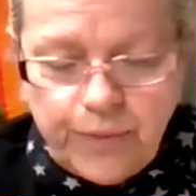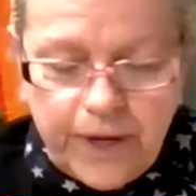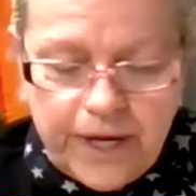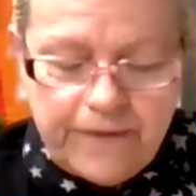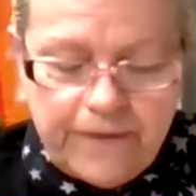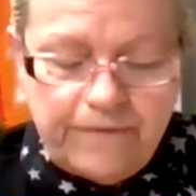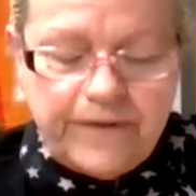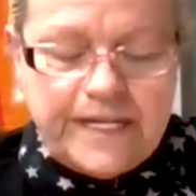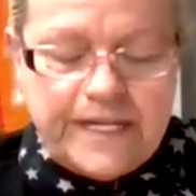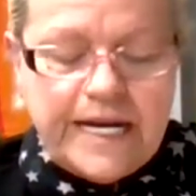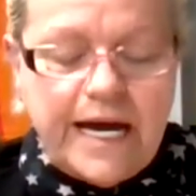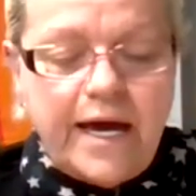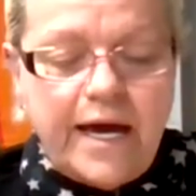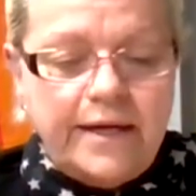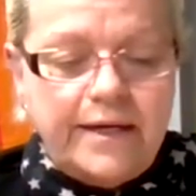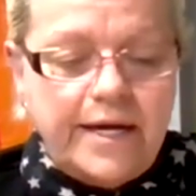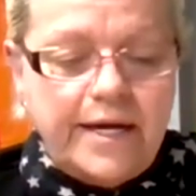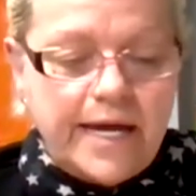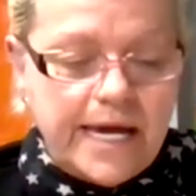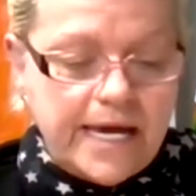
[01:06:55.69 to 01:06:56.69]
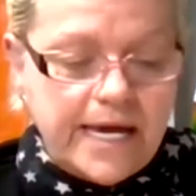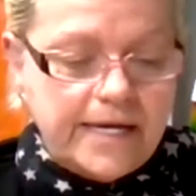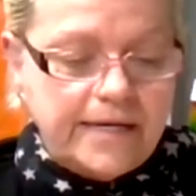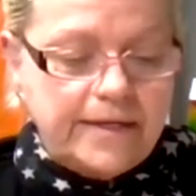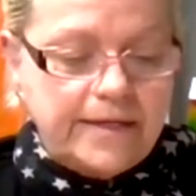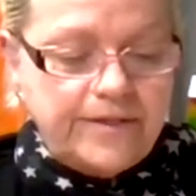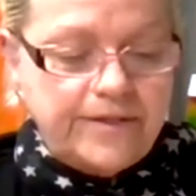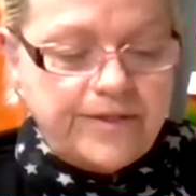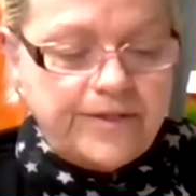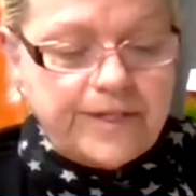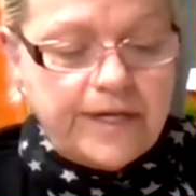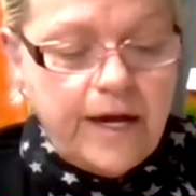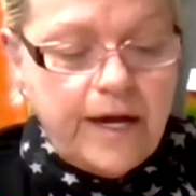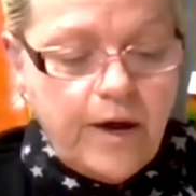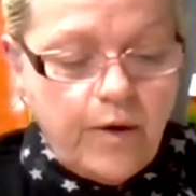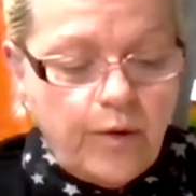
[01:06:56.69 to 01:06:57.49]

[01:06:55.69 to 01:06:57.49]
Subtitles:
we've done is